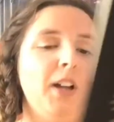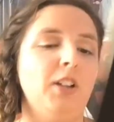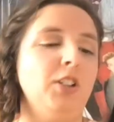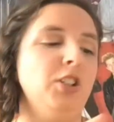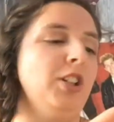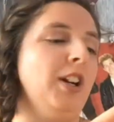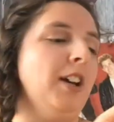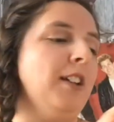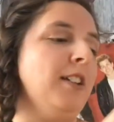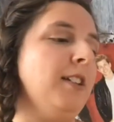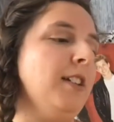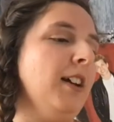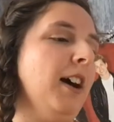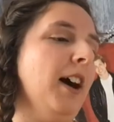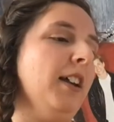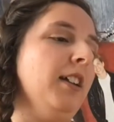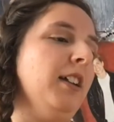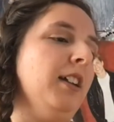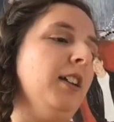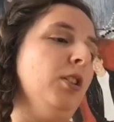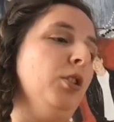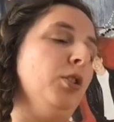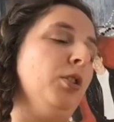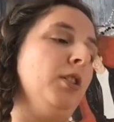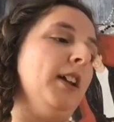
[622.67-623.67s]
Manchester and
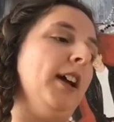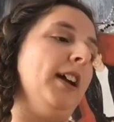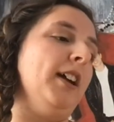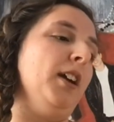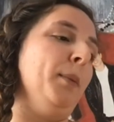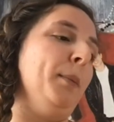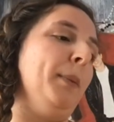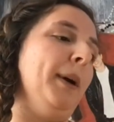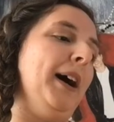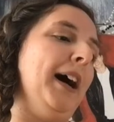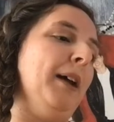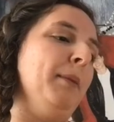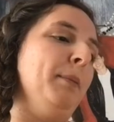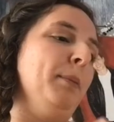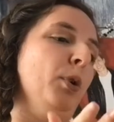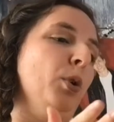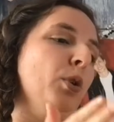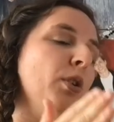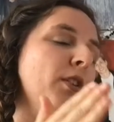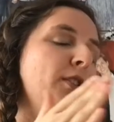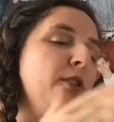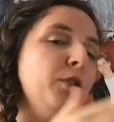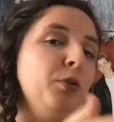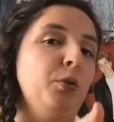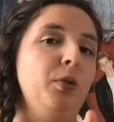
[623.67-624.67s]
he looked like a bad
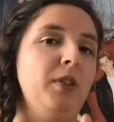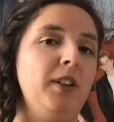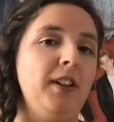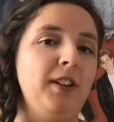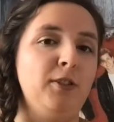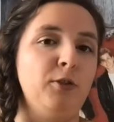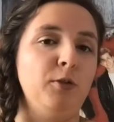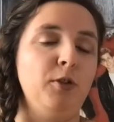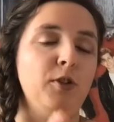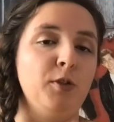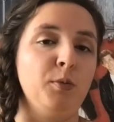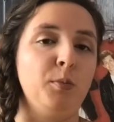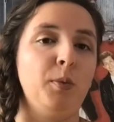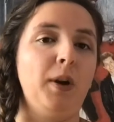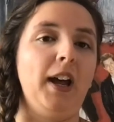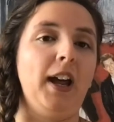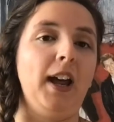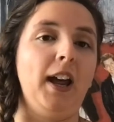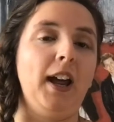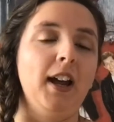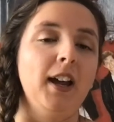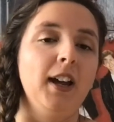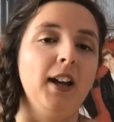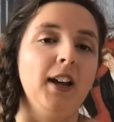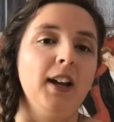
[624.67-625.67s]
boy. So this was
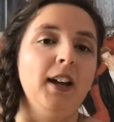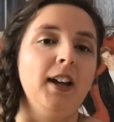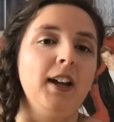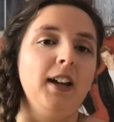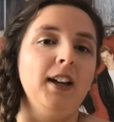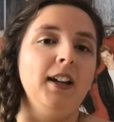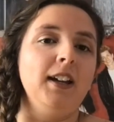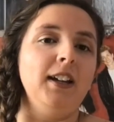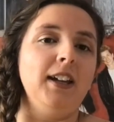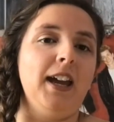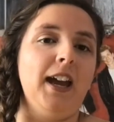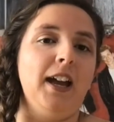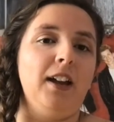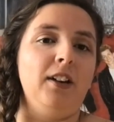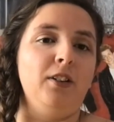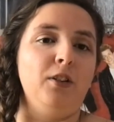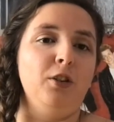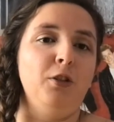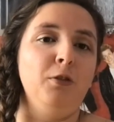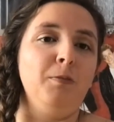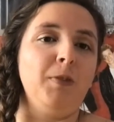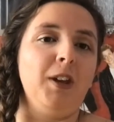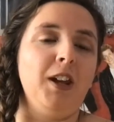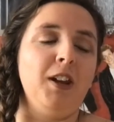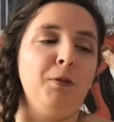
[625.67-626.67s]
where he ended
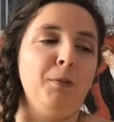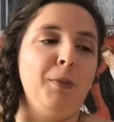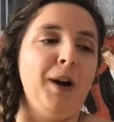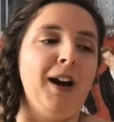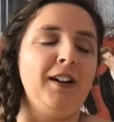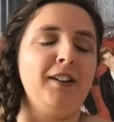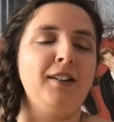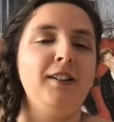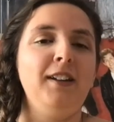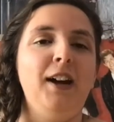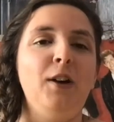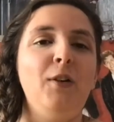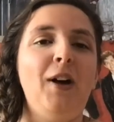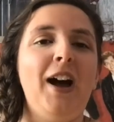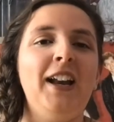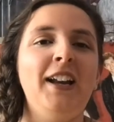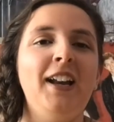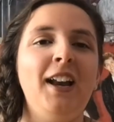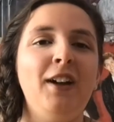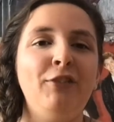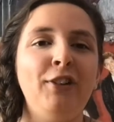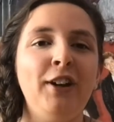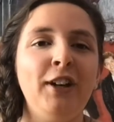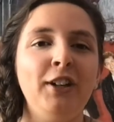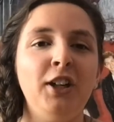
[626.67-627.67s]
up meeting Max. Now, I
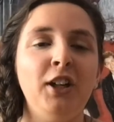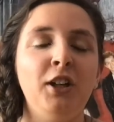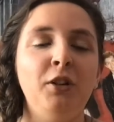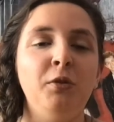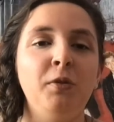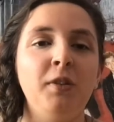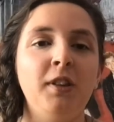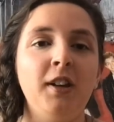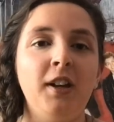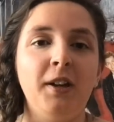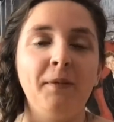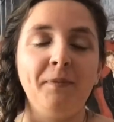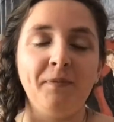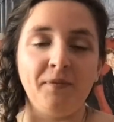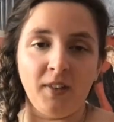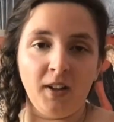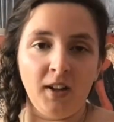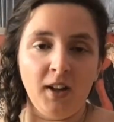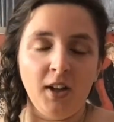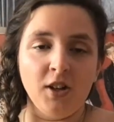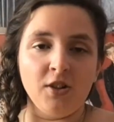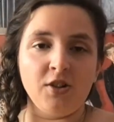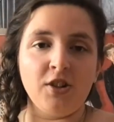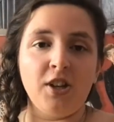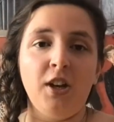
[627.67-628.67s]
never knew that
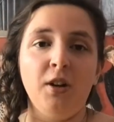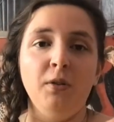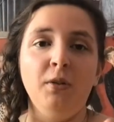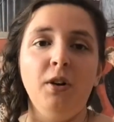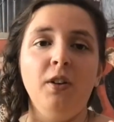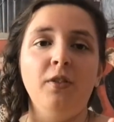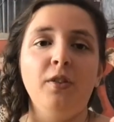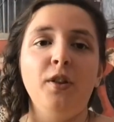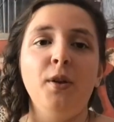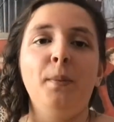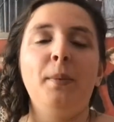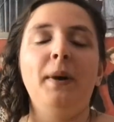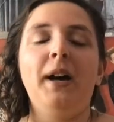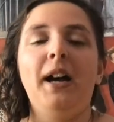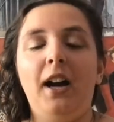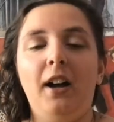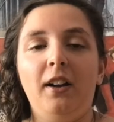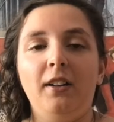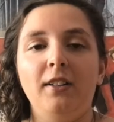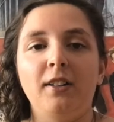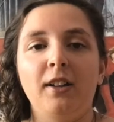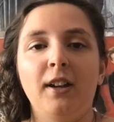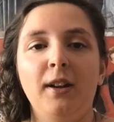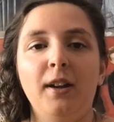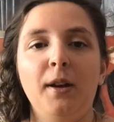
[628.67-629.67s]
two of the
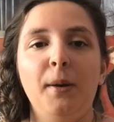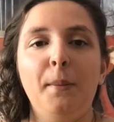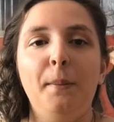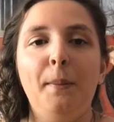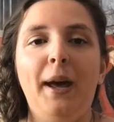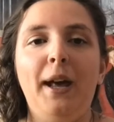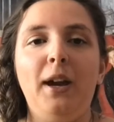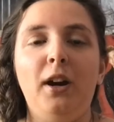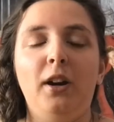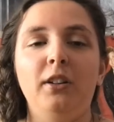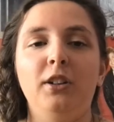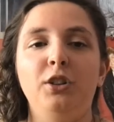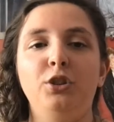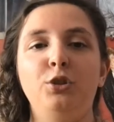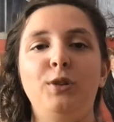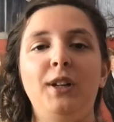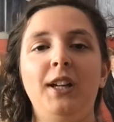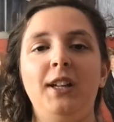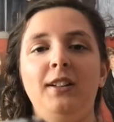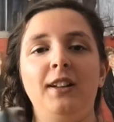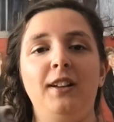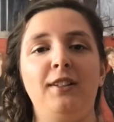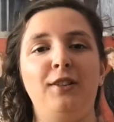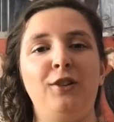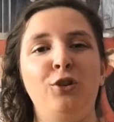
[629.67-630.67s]
band met on a
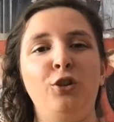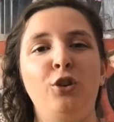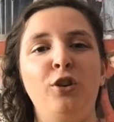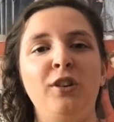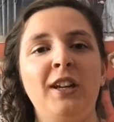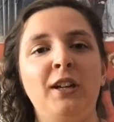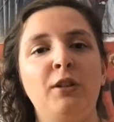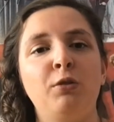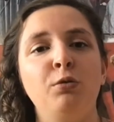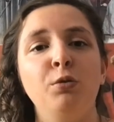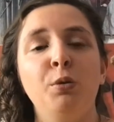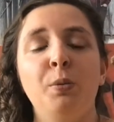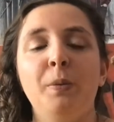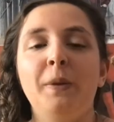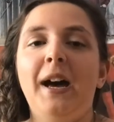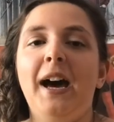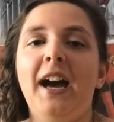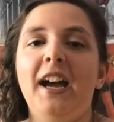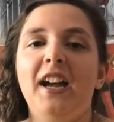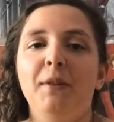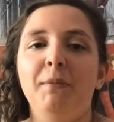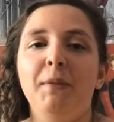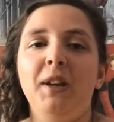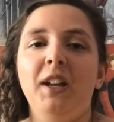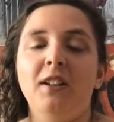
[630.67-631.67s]
train. There's another group
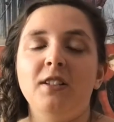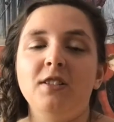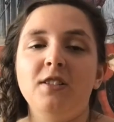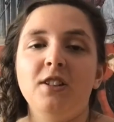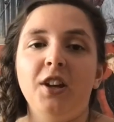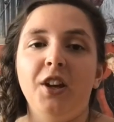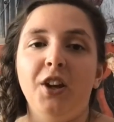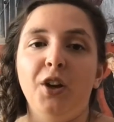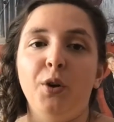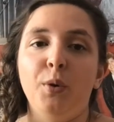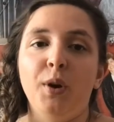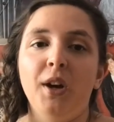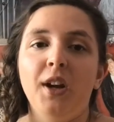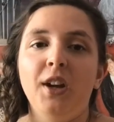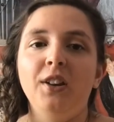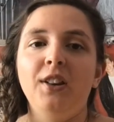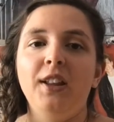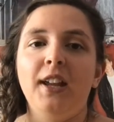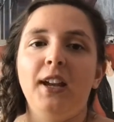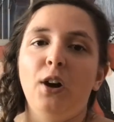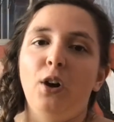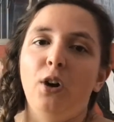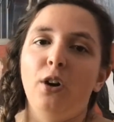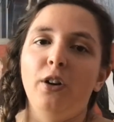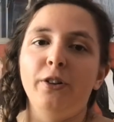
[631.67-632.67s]
that I am into.
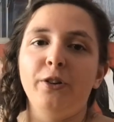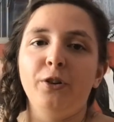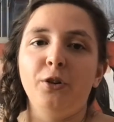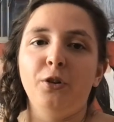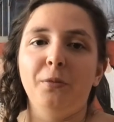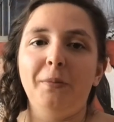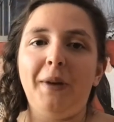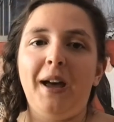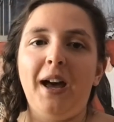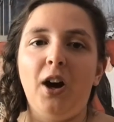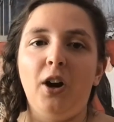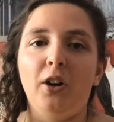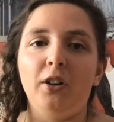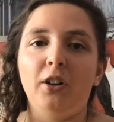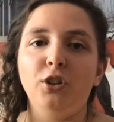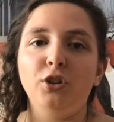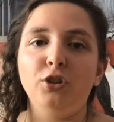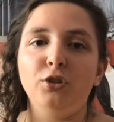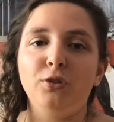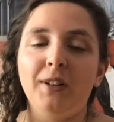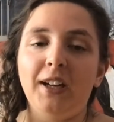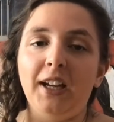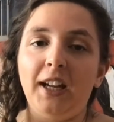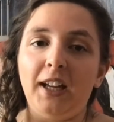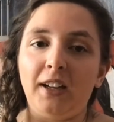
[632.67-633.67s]
They also met on a
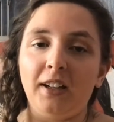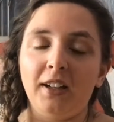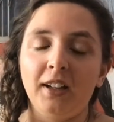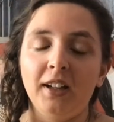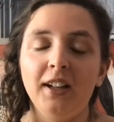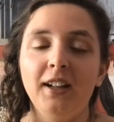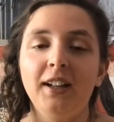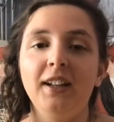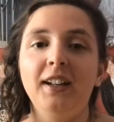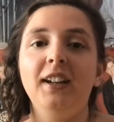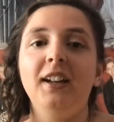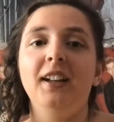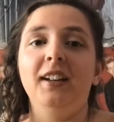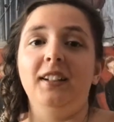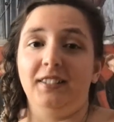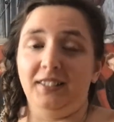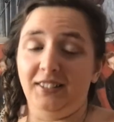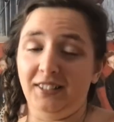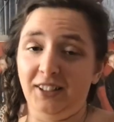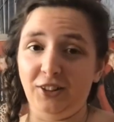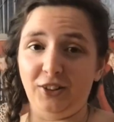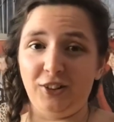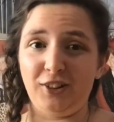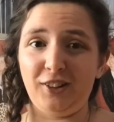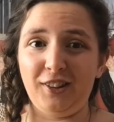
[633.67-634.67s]
train.
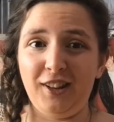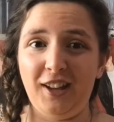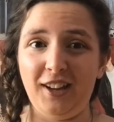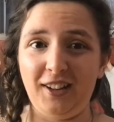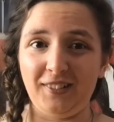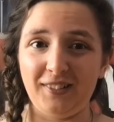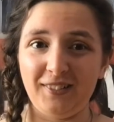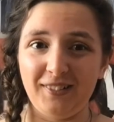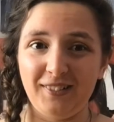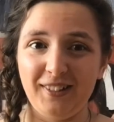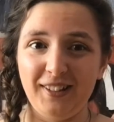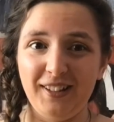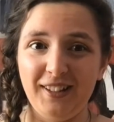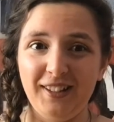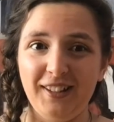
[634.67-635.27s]
And I just think